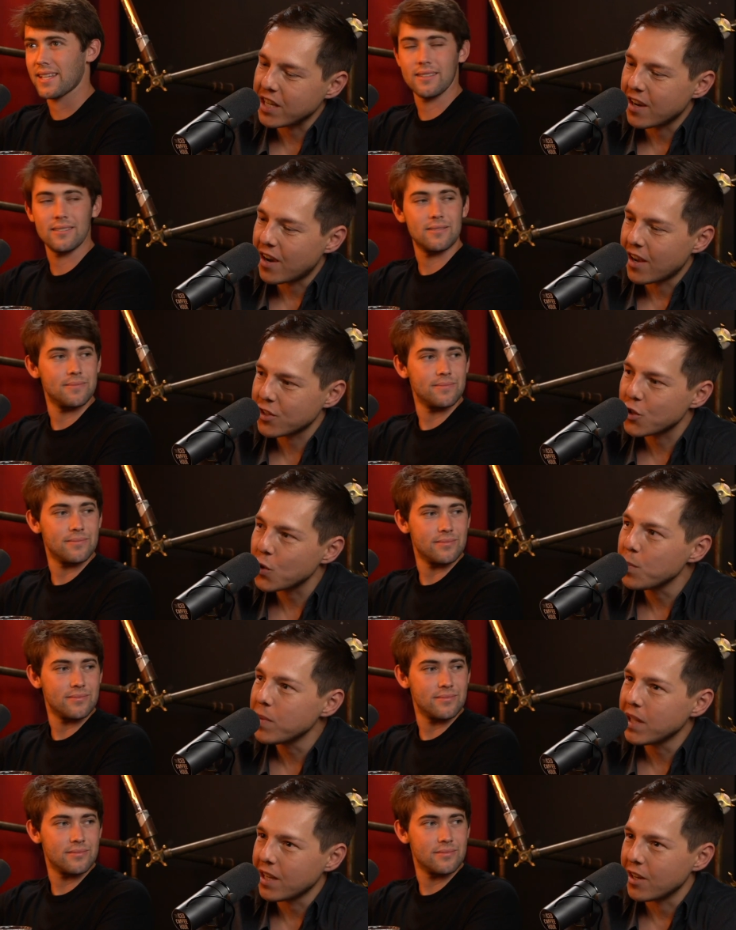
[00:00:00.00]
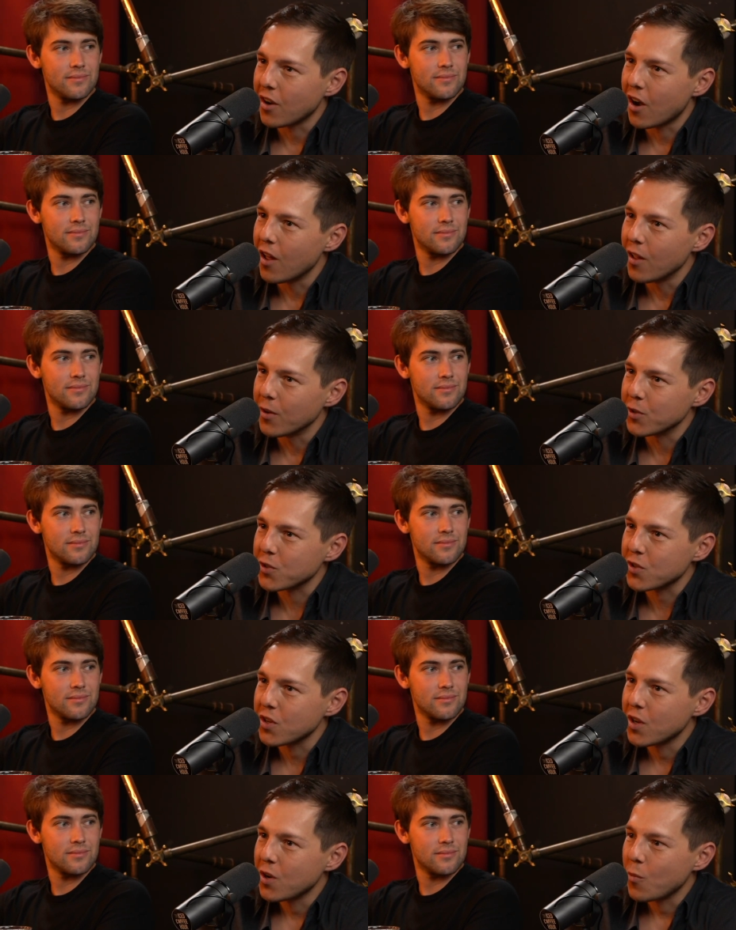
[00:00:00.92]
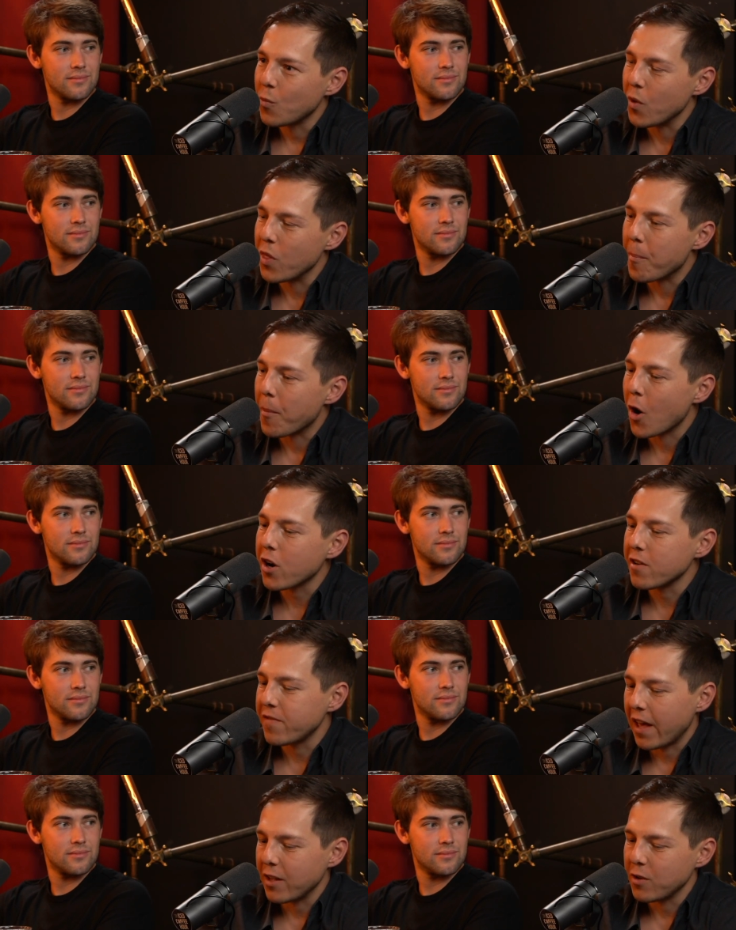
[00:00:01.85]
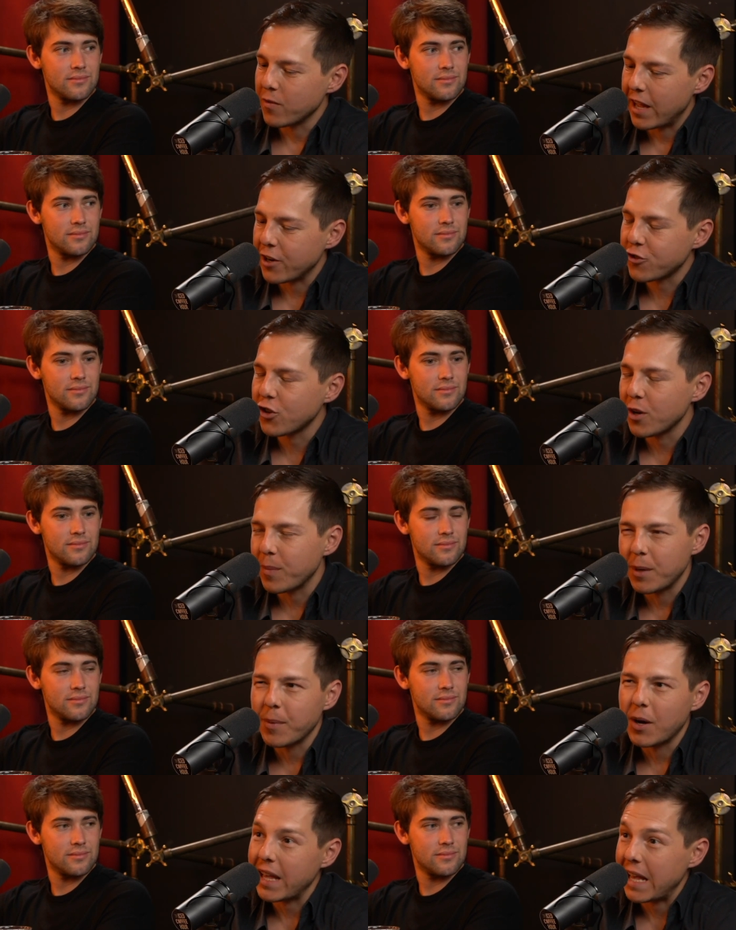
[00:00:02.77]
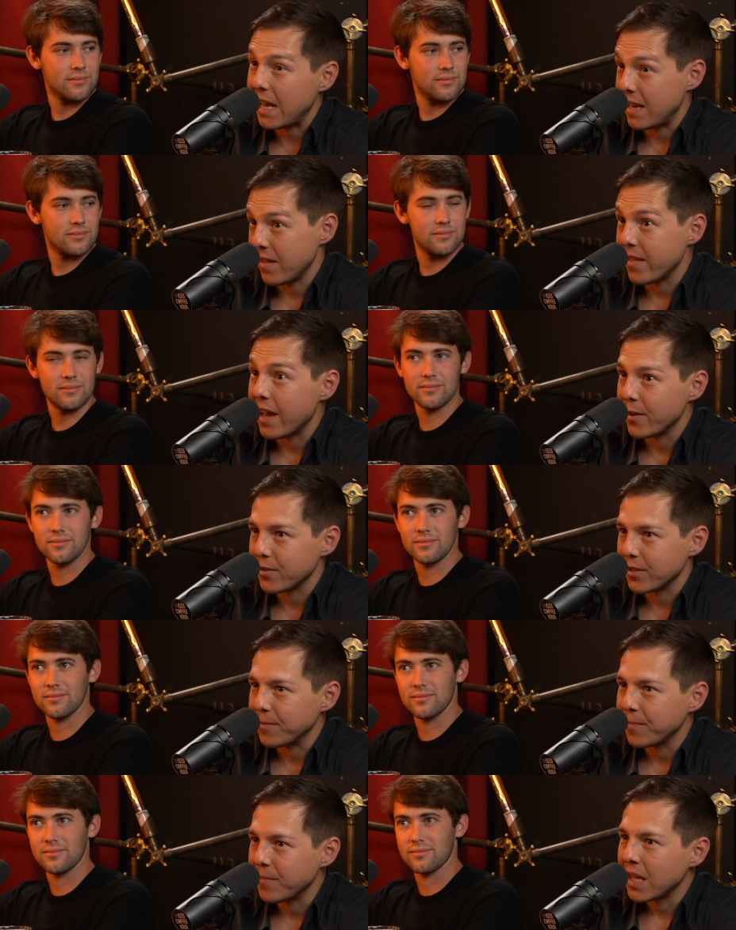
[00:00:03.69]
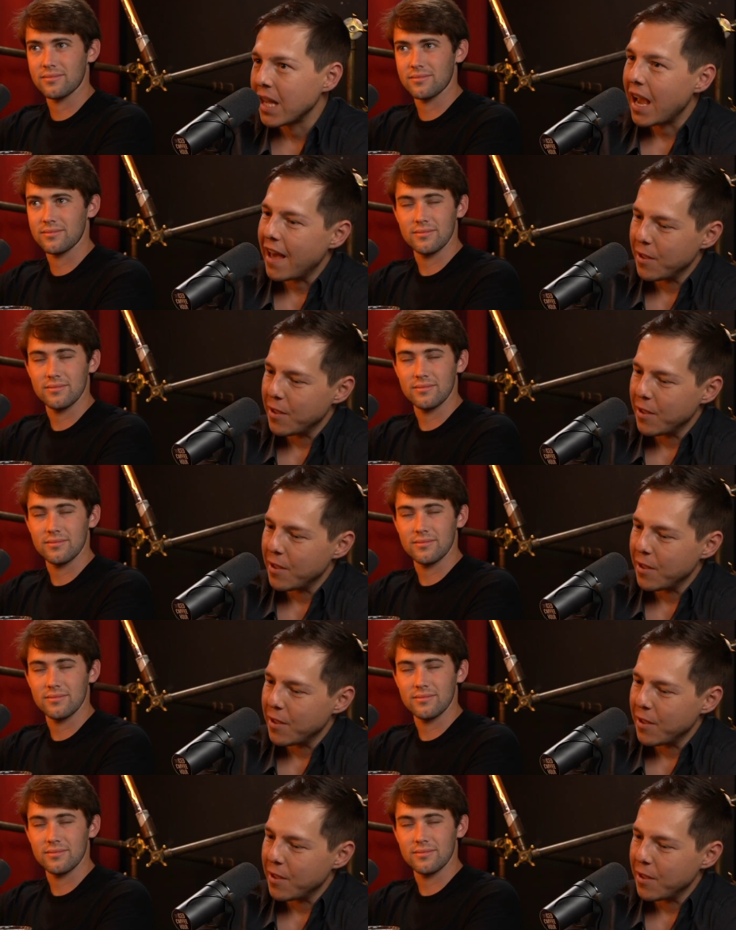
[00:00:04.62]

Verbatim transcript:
Speaker 1: cost two million dollars mm-hmm. when the market value of that should have been about eighty thousand. Mm-hmm. And they